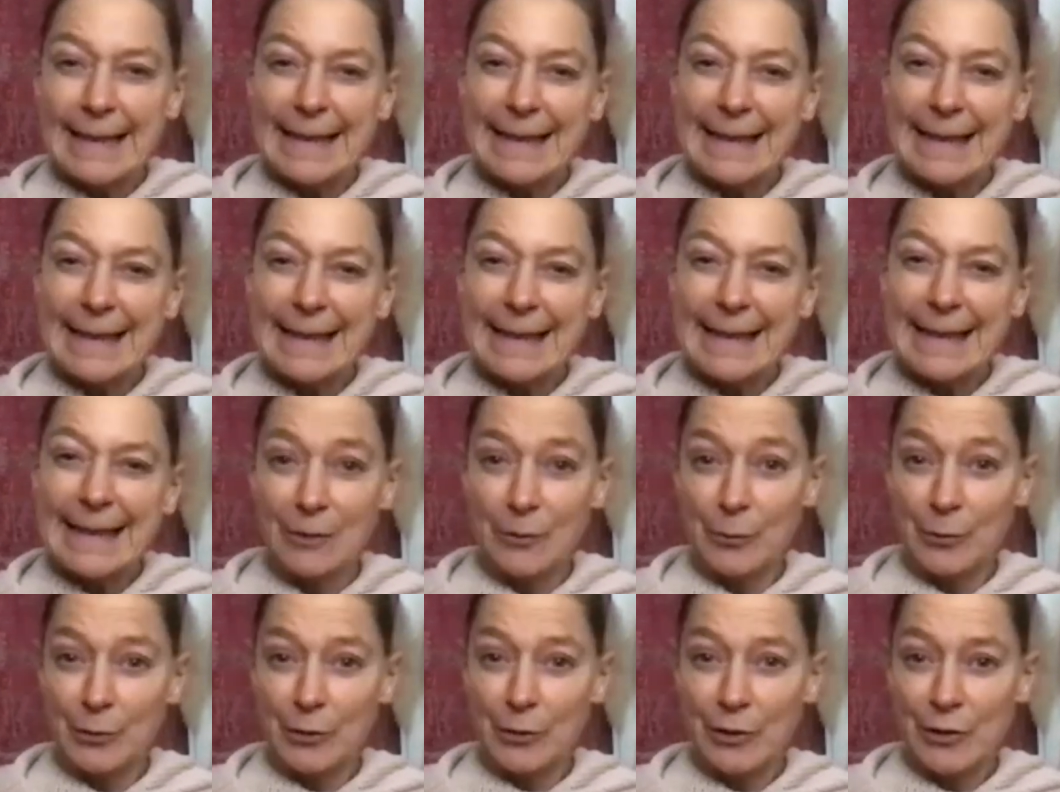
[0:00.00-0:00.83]

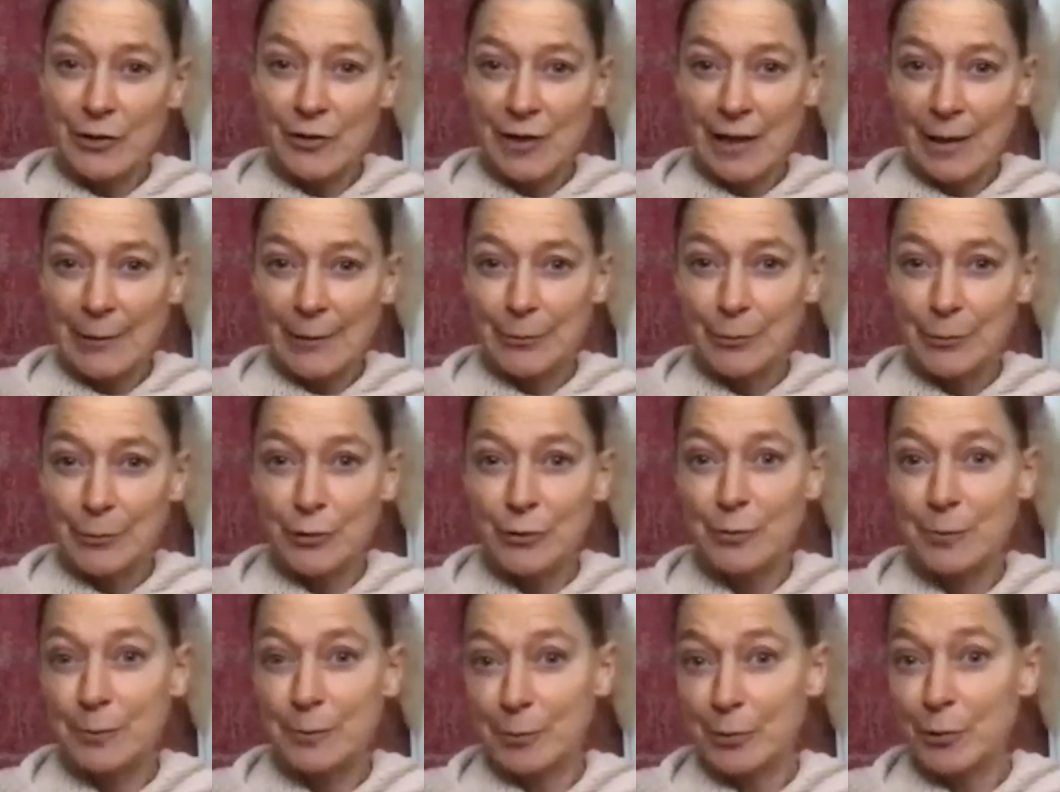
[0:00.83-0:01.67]
key words I
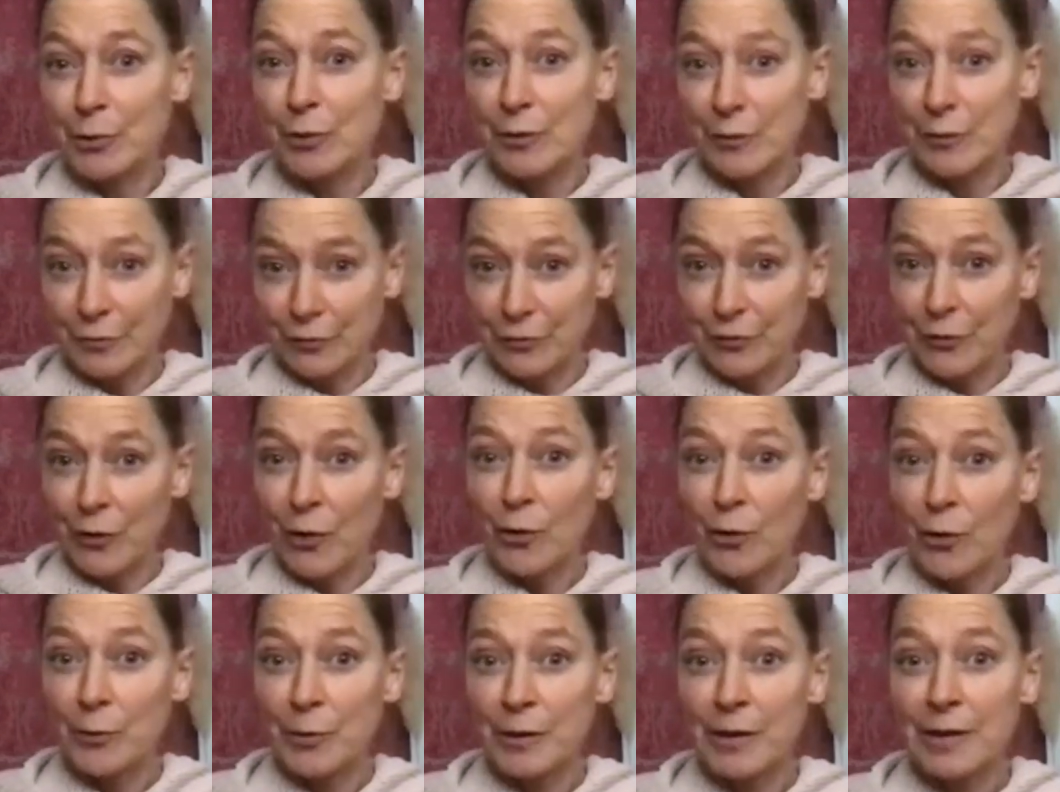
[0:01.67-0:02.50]
would put
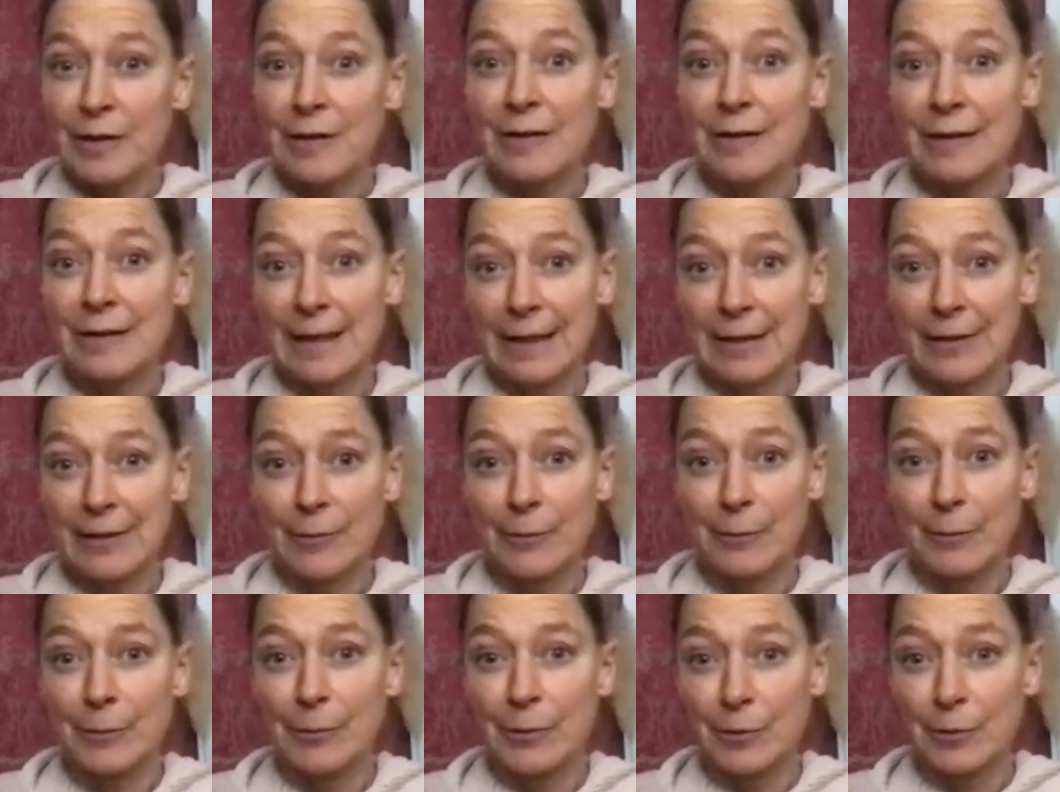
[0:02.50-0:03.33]
forward that
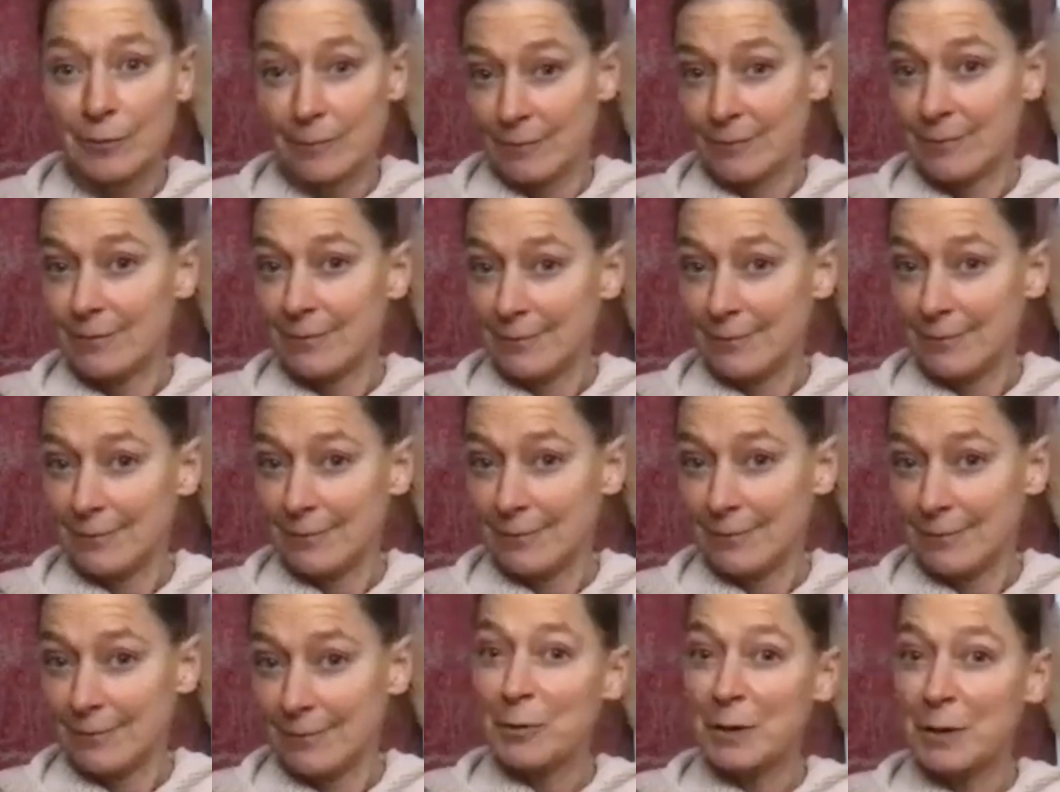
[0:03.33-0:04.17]

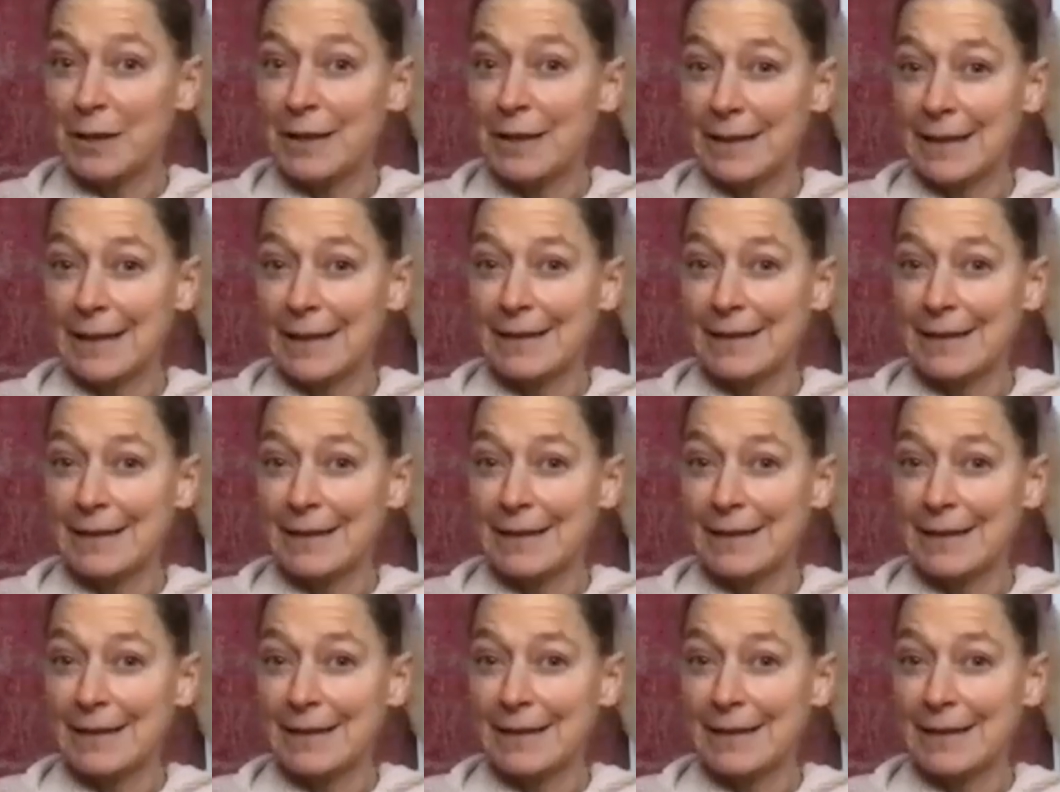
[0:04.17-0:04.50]
brought me,